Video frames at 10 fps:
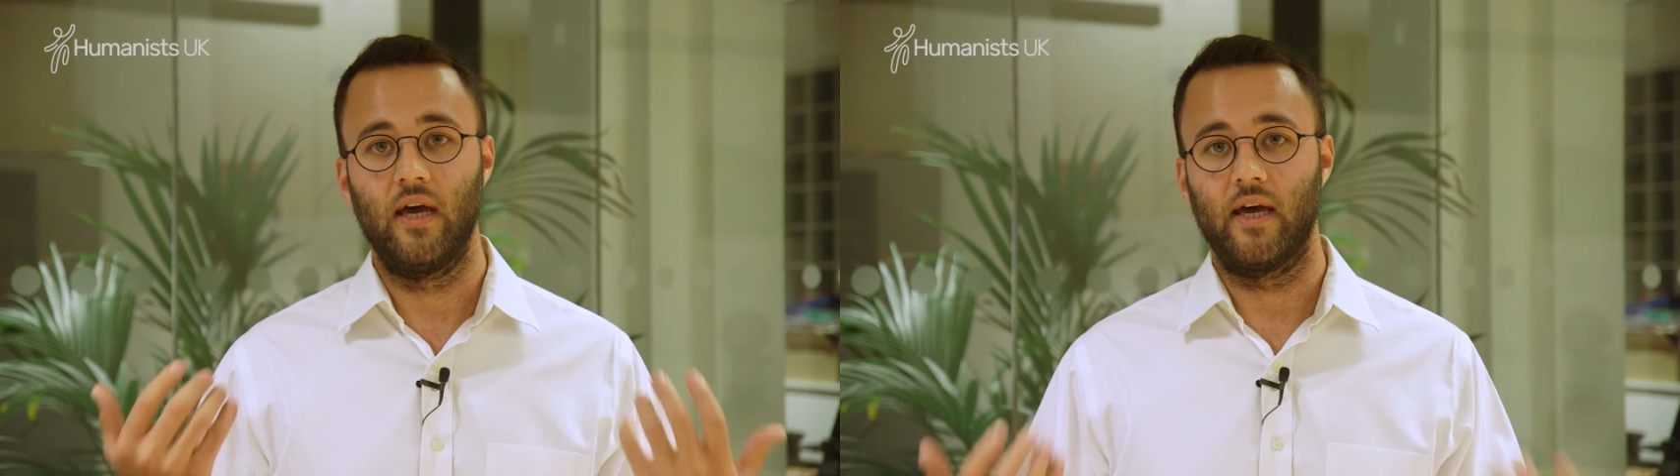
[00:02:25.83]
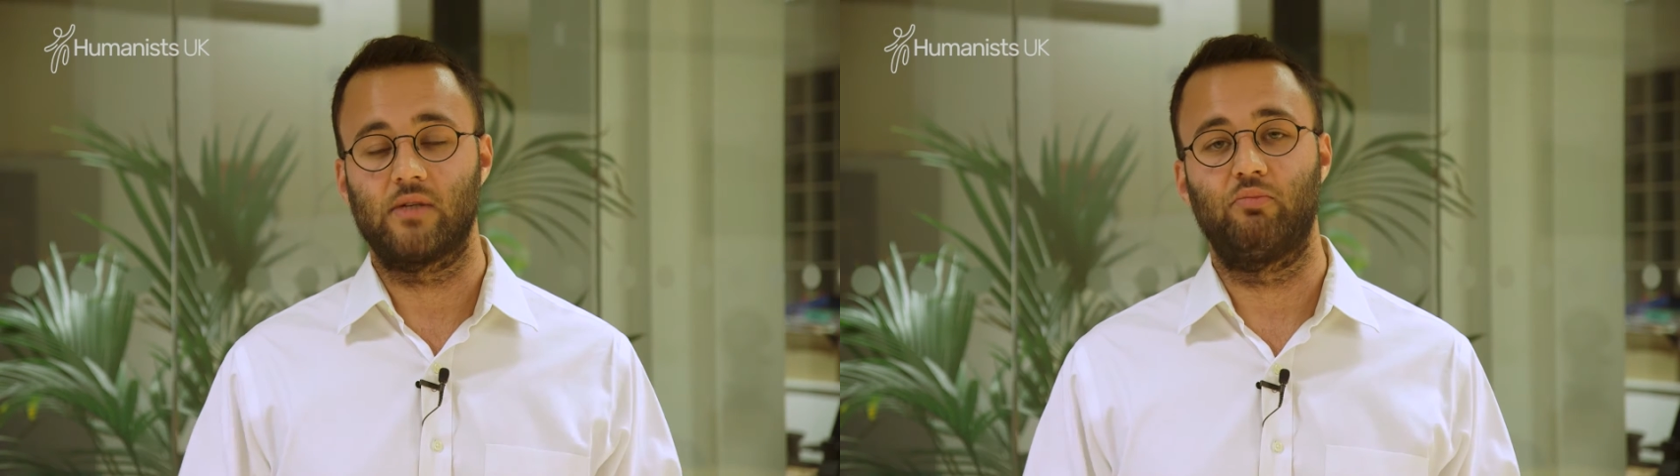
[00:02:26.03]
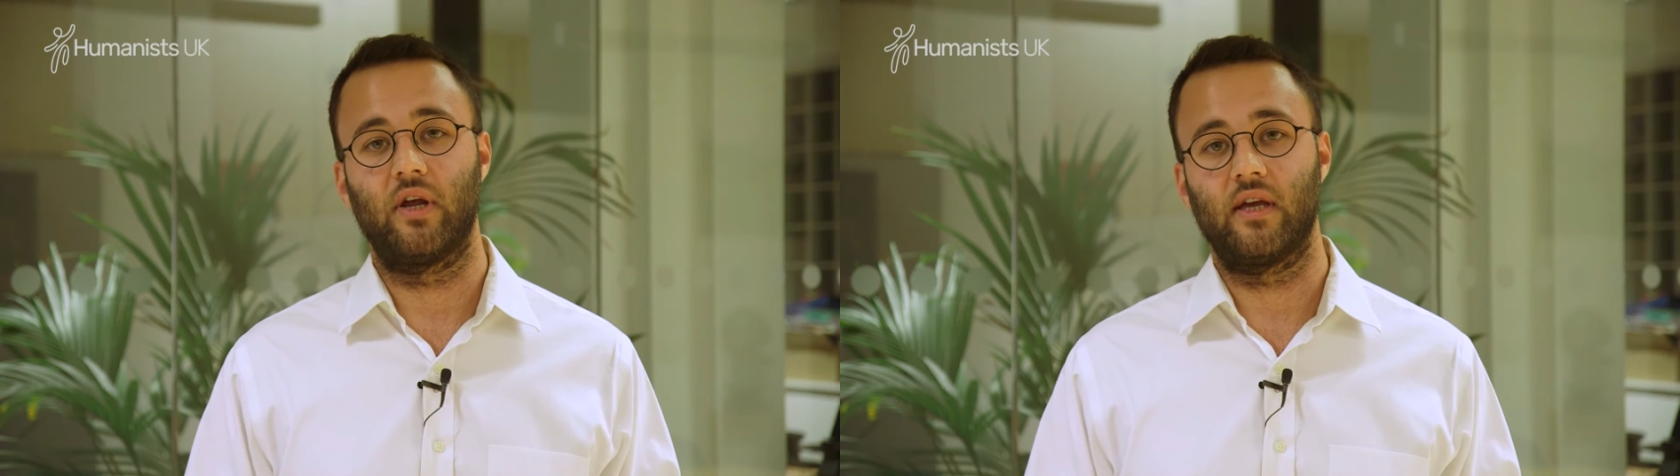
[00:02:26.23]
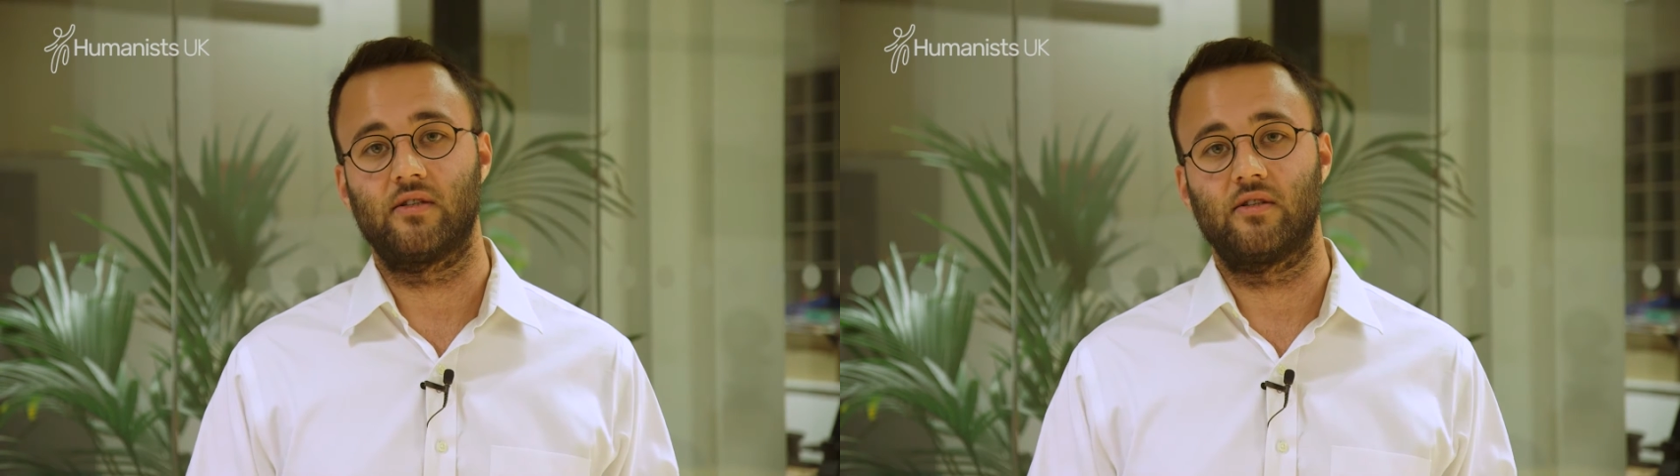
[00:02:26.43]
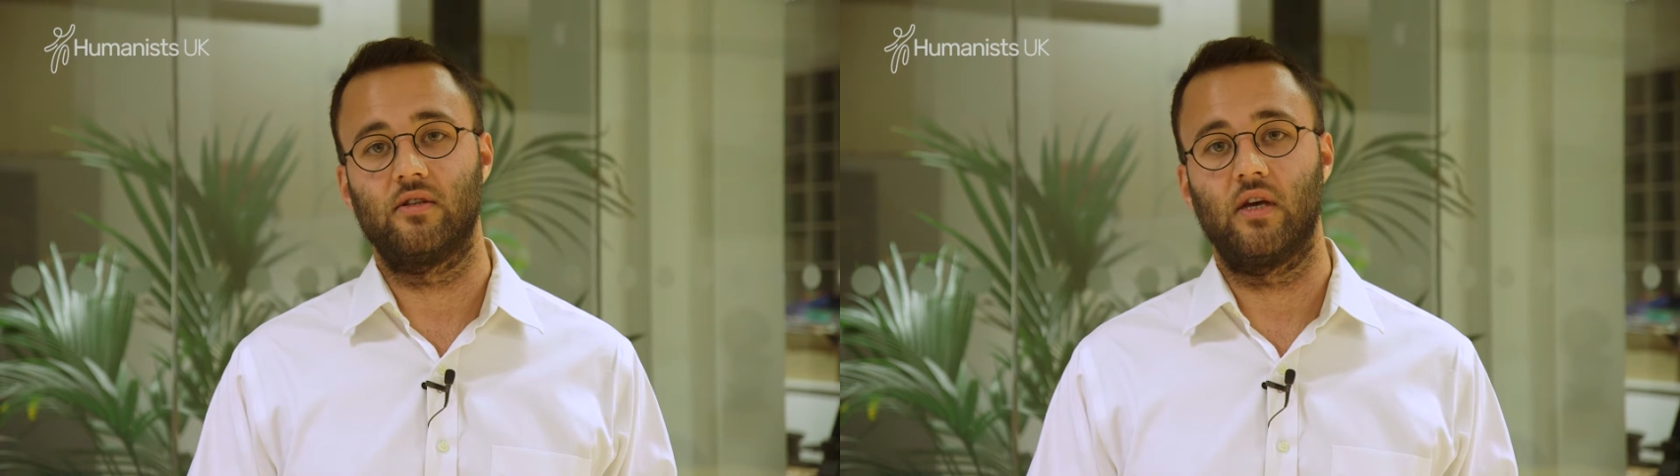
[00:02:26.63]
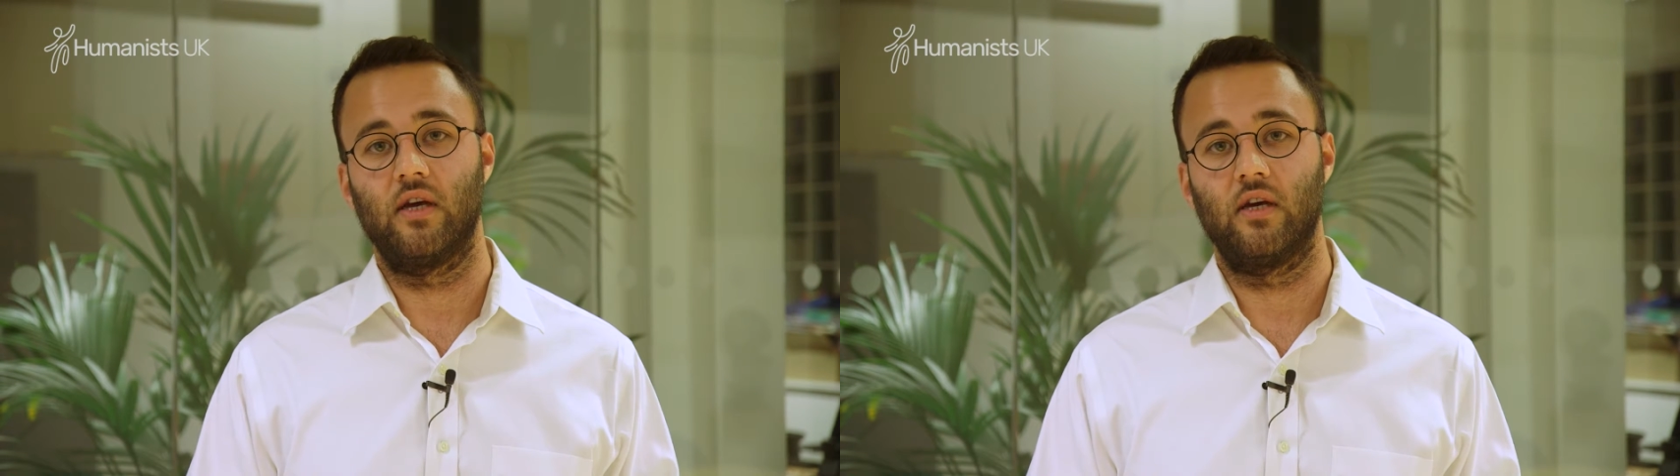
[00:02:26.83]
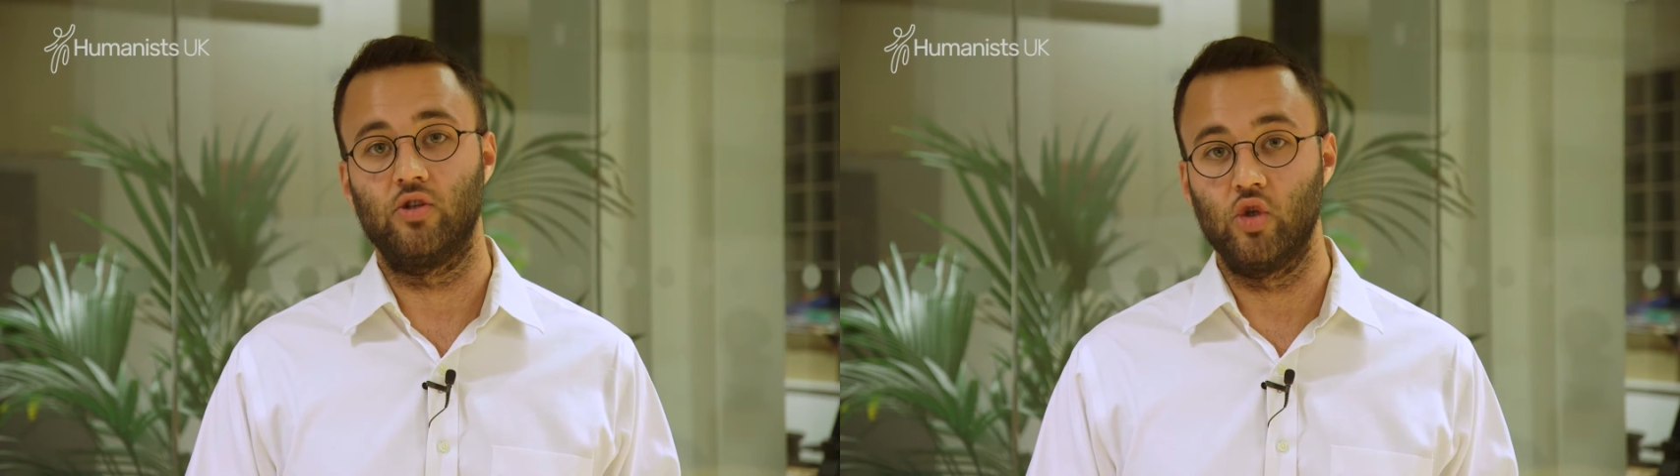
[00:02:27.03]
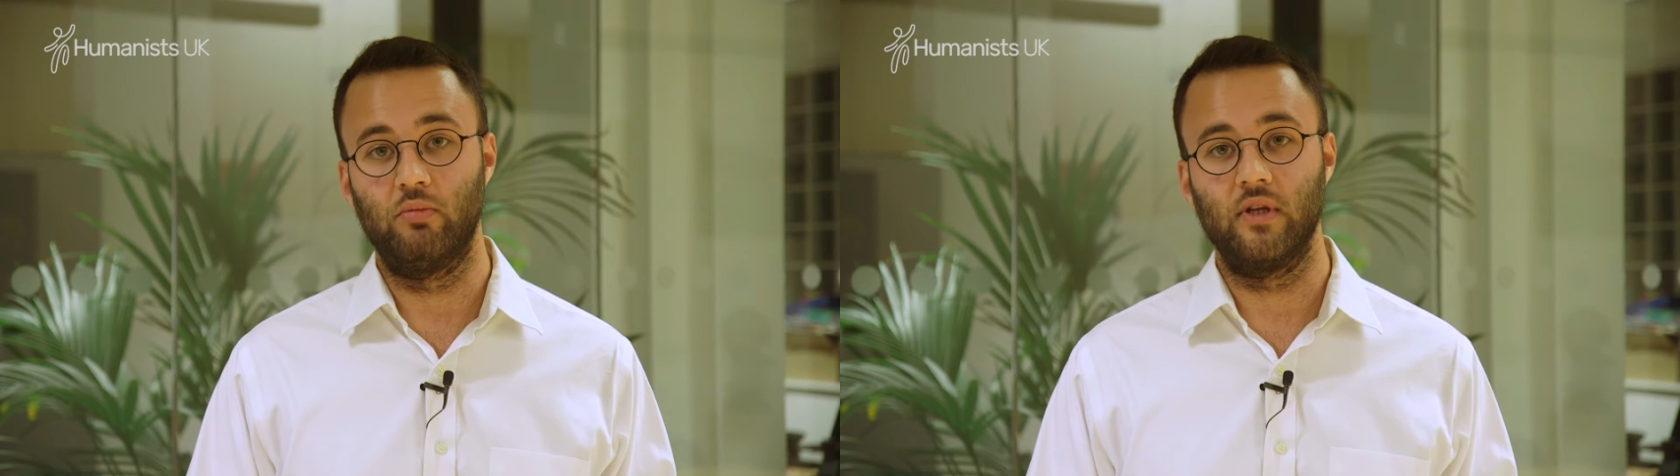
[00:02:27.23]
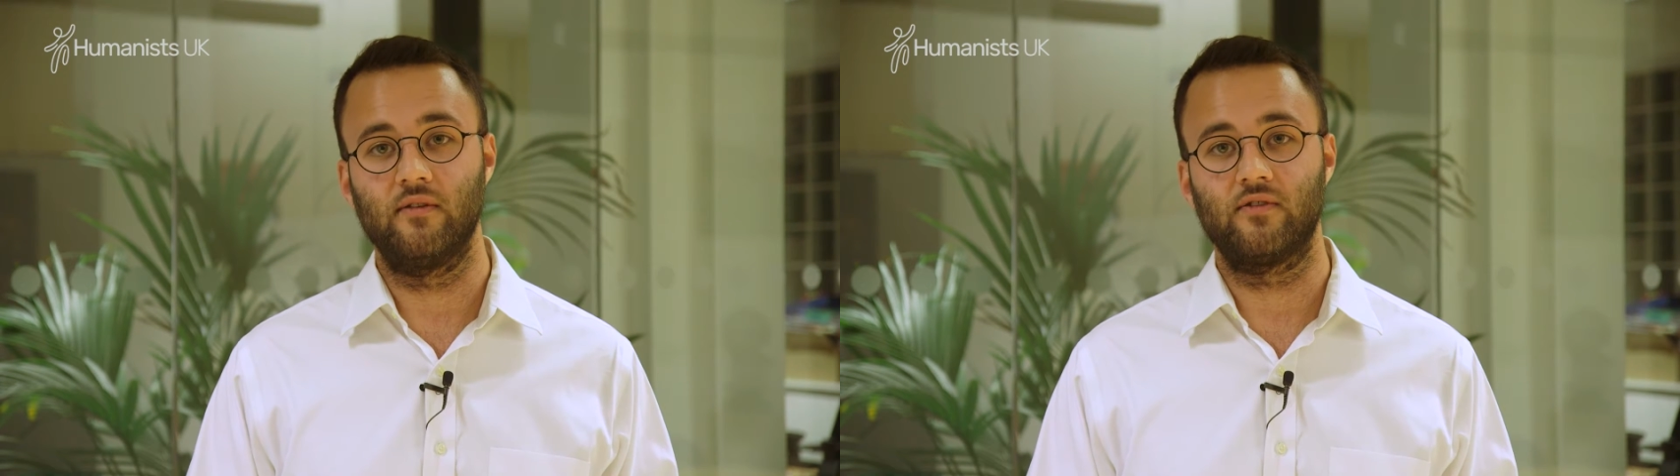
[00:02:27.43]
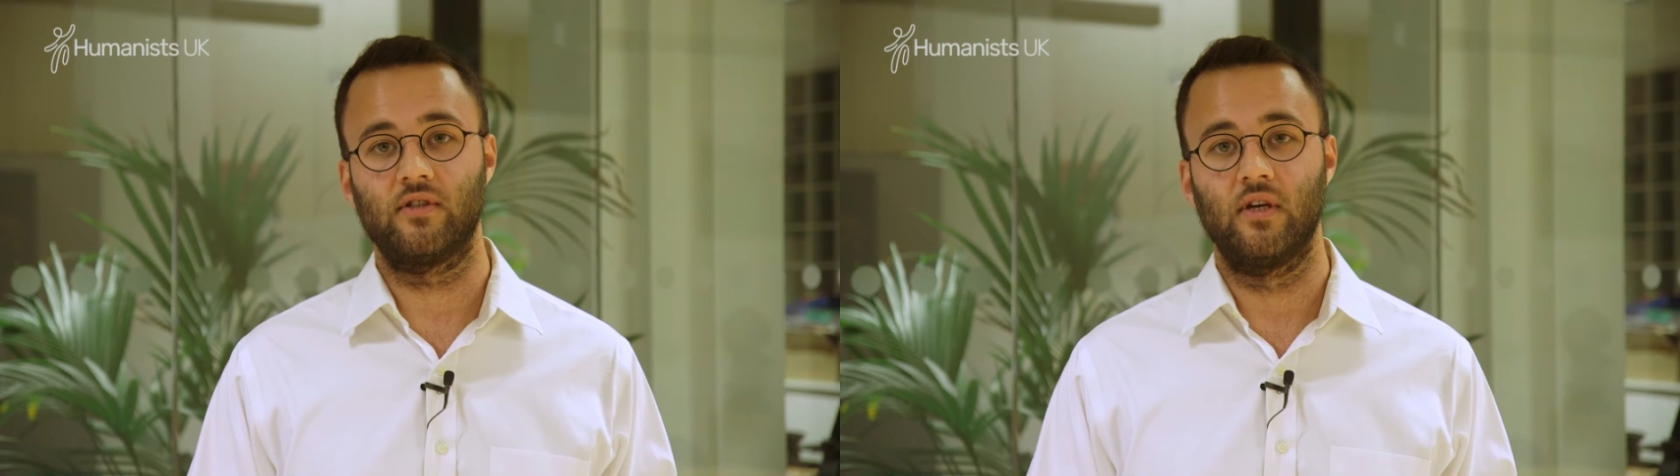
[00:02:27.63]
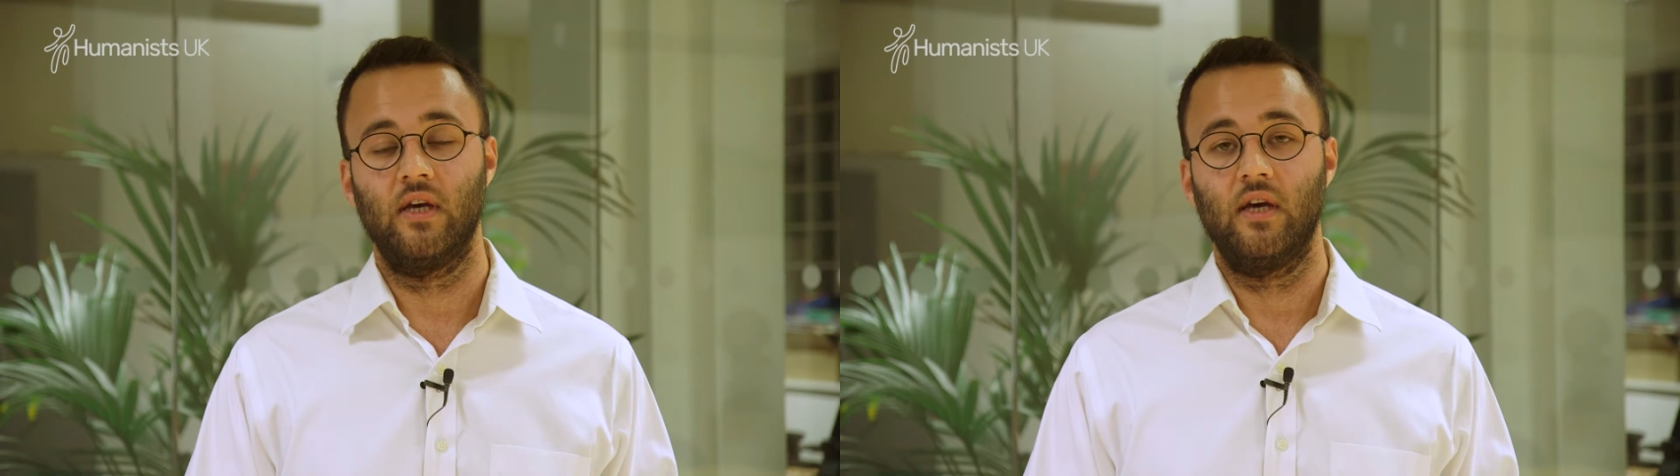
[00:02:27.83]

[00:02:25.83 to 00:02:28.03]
express new beliefs.